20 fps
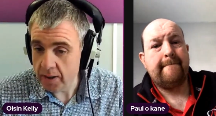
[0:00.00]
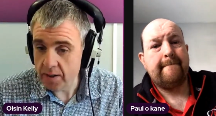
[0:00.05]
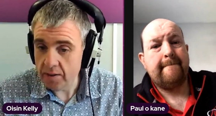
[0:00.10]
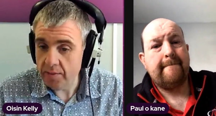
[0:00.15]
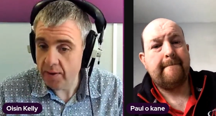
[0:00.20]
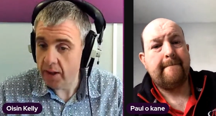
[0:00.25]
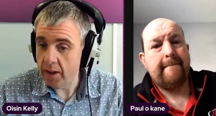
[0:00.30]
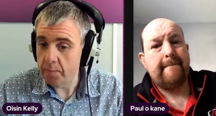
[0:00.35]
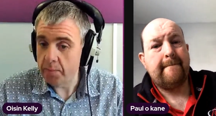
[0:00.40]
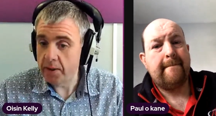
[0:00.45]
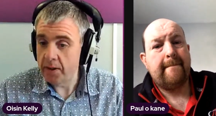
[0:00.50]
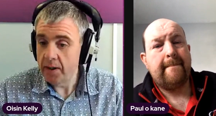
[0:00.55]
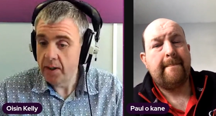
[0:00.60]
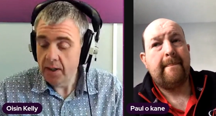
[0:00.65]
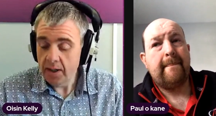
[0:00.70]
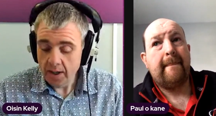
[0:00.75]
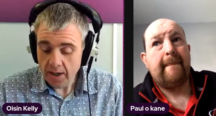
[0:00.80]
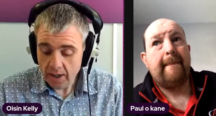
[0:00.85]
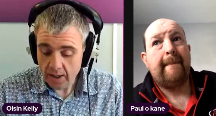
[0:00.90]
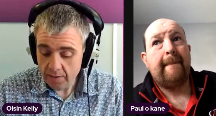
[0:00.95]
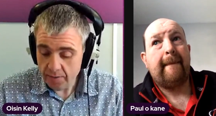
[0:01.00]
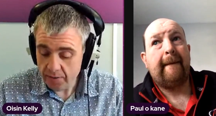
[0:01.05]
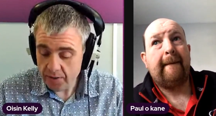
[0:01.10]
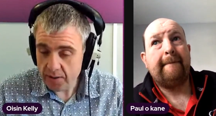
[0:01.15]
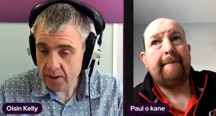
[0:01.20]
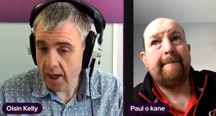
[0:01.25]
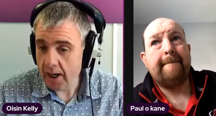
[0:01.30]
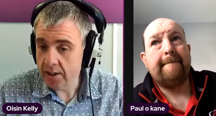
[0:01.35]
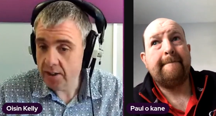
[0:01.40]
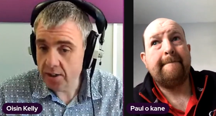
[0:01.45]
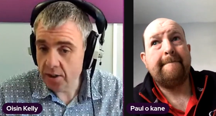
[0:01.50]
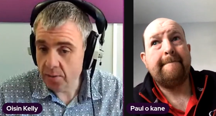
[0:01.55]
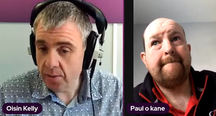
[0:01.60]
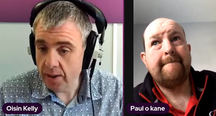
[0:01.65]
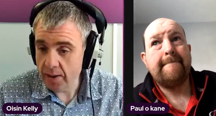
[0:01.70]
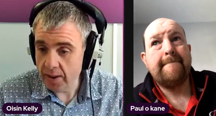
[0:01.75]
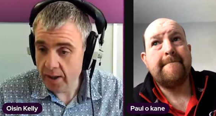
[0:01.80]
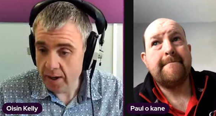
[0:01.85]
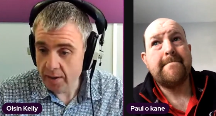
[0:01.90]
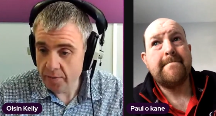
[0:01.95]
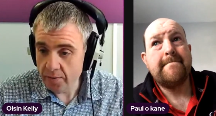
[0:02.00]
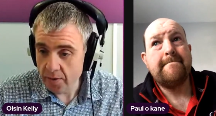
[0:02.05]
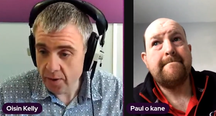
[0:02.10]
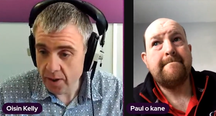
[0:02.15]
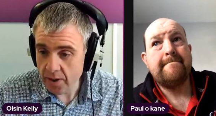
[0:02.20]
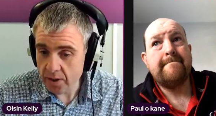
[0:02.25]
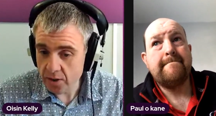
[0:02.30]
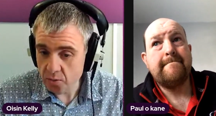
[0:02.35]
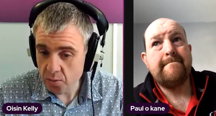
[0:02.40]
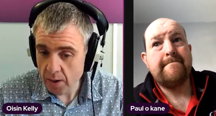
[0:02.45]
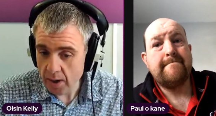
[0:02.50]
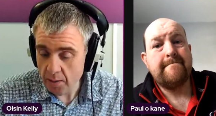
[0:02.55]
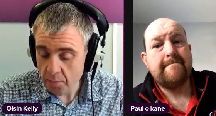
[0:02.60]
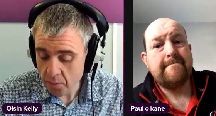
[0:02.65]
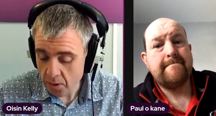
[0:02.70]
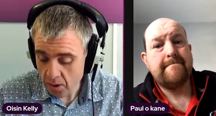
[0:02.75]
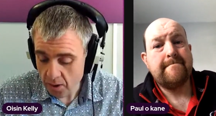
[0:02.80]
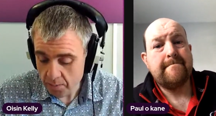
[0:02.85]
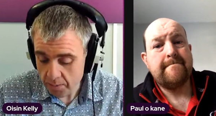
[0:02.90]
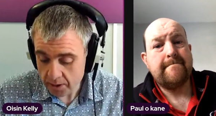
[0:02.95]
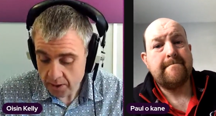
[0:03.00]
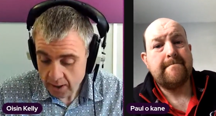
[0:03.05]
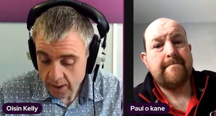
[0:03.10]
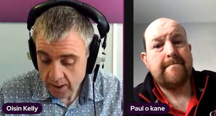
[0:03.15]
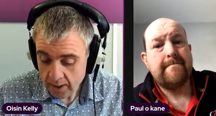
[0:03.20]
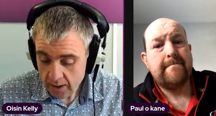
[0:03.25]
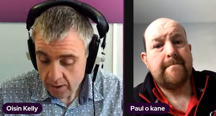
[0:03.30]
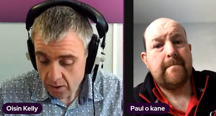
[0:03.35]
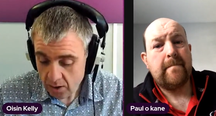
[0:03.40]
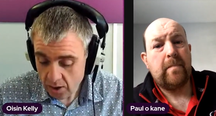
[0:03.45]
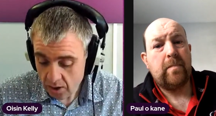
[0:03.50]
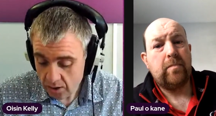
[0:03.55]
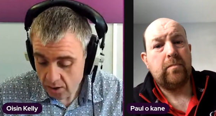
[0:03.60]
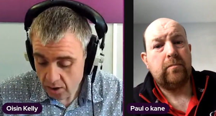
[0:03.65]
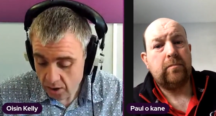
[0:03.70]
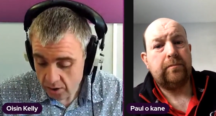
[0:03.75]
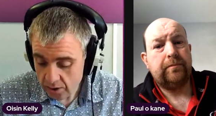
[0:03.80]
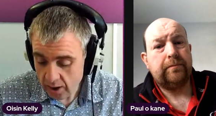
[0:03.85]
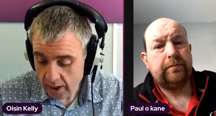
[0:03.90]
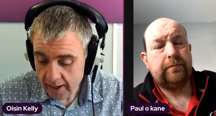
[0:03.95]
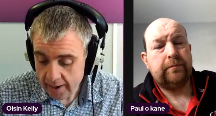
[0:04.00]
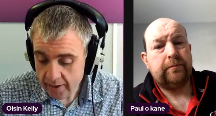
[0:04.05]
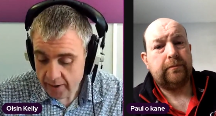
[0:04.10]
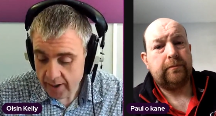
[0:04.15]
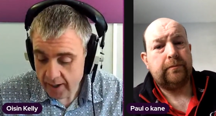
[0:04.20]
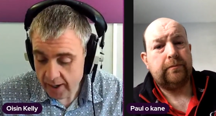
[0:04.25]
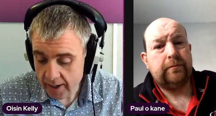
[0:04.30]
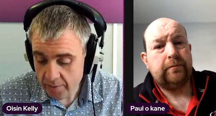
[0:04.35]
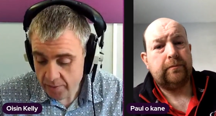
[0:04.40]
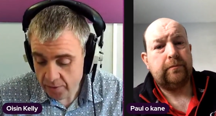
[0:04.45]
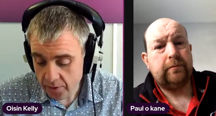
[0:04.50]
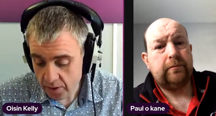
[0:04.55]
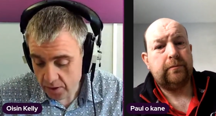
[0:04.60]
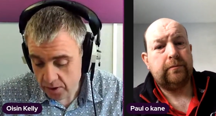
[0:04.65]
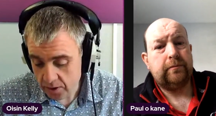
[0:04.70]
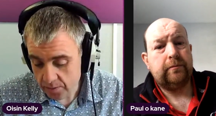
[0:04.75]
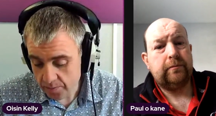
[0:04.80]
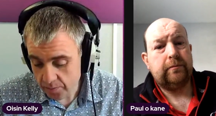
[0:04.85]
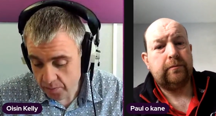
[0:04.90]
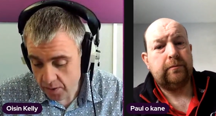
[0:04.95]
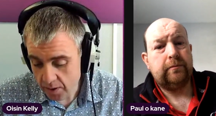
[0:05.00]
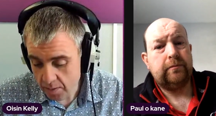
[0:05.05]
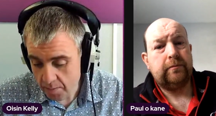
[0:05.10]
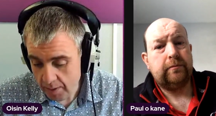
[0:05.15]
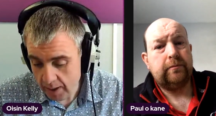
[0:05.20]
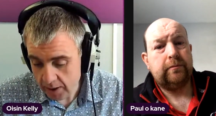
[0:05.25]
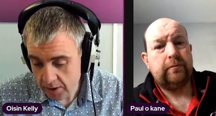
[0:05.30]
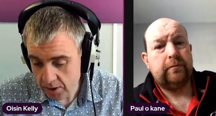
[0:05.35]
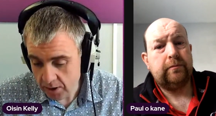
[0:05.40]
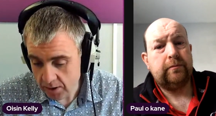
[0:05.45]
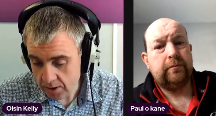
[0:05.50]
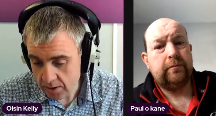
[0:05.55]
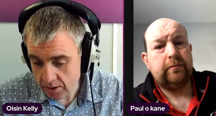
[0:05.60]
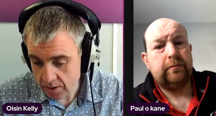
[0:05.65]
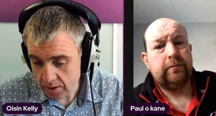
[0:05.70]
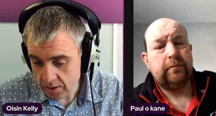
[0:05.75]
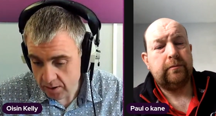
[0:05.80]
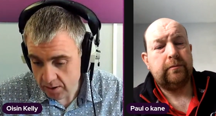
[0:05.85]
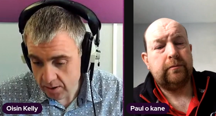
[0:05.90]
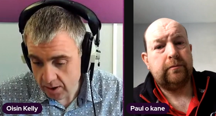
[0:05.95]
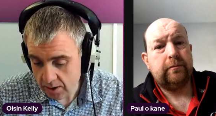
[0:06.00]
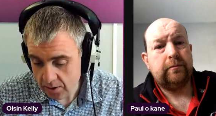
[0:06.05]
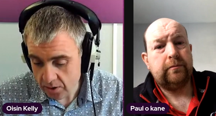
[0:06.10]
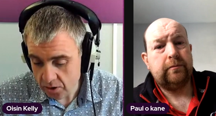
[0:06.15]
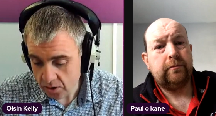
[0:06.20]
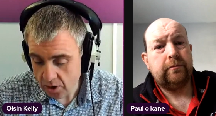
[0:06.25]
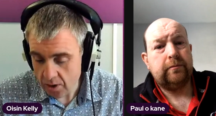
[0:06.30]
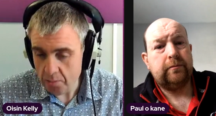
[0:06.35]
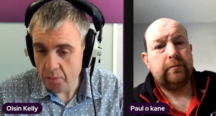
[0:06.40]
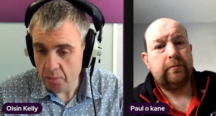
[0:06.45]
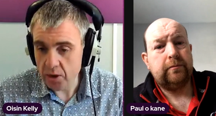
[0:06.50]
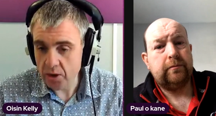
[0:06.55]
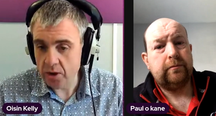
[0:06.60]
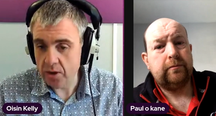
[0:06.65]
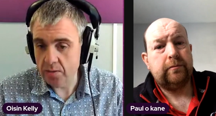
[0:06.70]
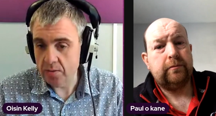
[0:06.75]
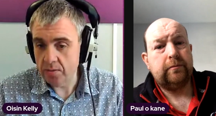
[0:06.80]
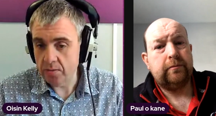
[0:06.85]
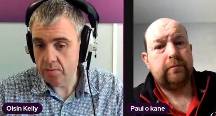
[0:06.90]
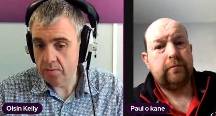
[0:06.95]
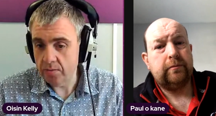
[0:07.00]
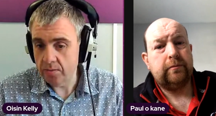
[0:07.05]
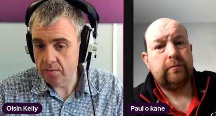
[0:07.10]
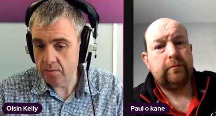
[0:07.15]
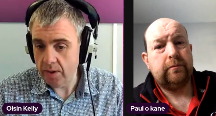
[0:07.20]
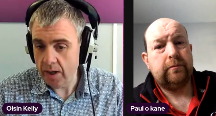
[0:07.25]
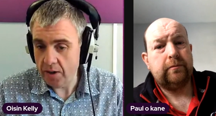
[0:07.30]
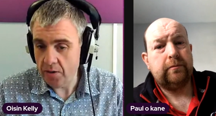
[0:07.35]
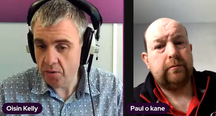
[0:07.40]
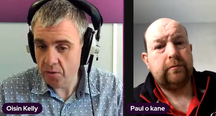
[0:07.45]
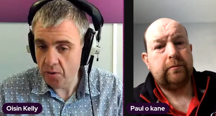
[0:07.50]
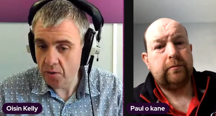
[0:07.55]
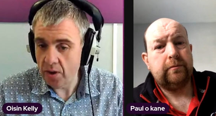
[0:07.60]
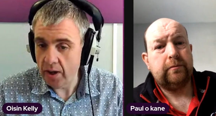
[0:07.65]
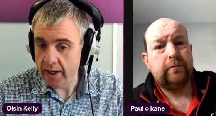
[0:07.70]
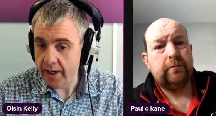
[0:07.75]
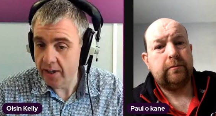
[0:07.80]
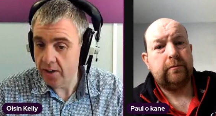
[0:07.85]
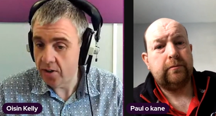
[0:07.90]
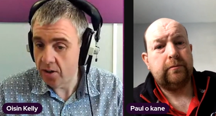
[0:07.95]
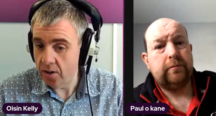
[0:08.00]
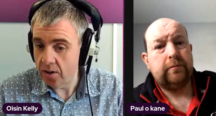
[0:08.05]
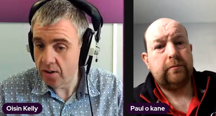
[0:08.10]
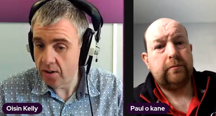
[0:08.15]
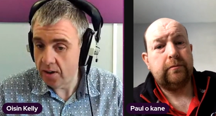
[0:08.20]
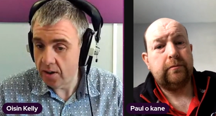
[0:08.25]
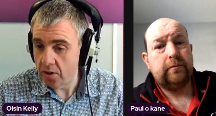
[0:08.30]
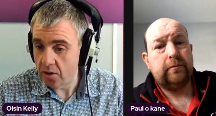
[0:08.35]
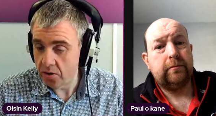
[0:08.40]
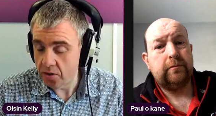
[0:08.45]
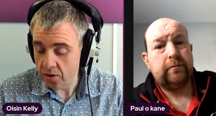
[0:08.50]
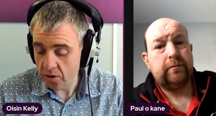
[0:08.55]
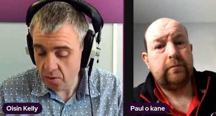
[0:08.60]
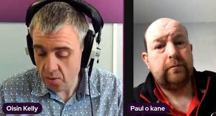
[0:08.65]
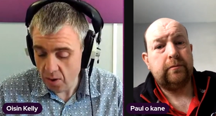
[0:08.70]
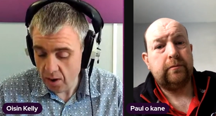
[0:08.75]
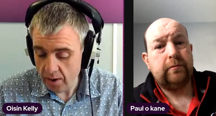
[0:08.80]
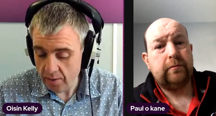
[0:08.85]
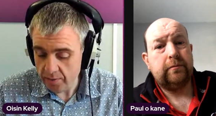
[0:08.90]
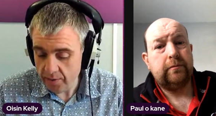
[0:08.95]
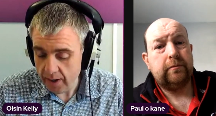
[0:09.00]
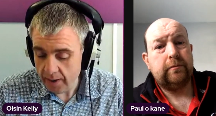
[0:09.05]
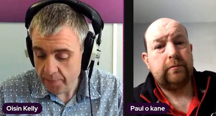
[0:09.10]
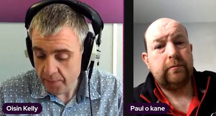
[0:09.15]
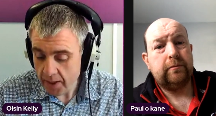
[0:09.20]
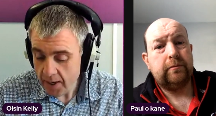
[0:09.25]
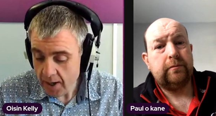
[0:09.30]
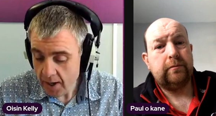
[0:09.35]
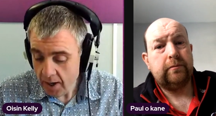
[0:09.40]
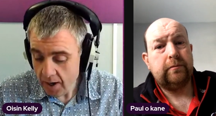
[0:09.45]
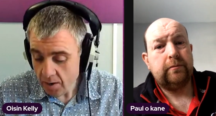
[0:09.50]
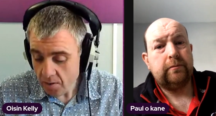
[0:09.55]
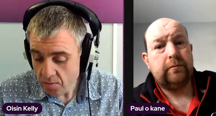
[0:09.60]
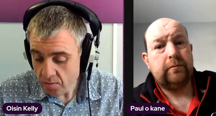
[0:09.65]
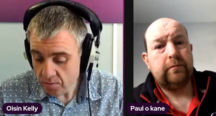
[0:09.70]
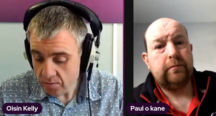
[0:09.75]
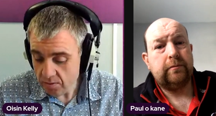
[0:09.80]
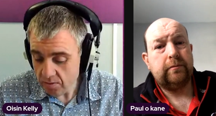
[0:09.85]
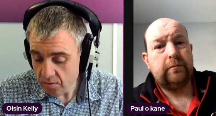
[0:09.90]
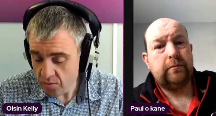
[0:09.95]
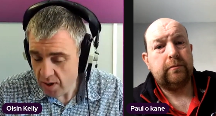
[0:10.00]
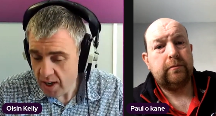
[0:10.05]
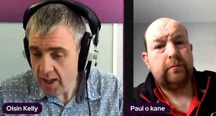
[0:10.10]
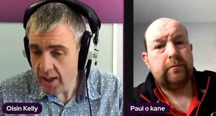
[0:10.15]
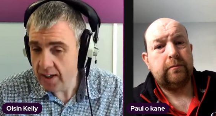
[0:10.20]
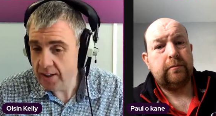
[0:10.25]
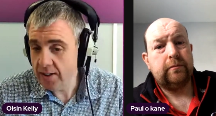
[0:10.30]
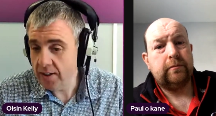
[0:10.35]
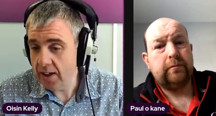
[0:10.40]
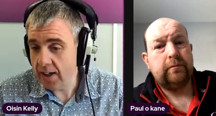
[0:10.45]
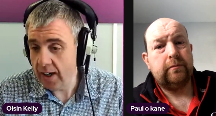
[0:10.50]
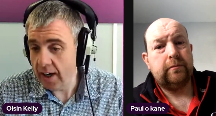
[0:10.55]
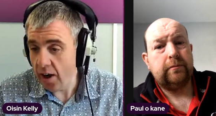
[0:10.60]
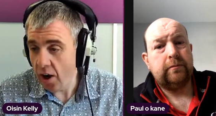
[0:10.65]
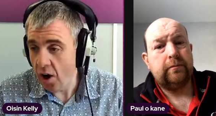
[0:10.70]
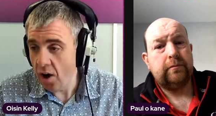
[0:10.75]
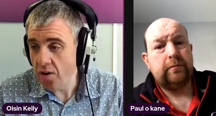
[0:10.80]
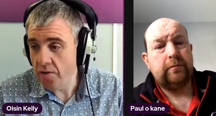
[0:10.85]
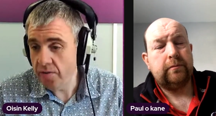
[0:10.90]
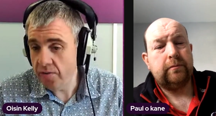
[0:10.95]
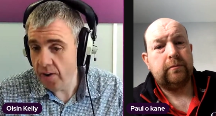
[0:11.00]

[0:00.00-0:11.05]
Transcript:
Speaker 1: been developing at a fantastic rate there for you as well, Paul. But on, on the Letterkenny front, you mentioned that there's not much right through the leagues and, and Ulster qualifying. Realistically, how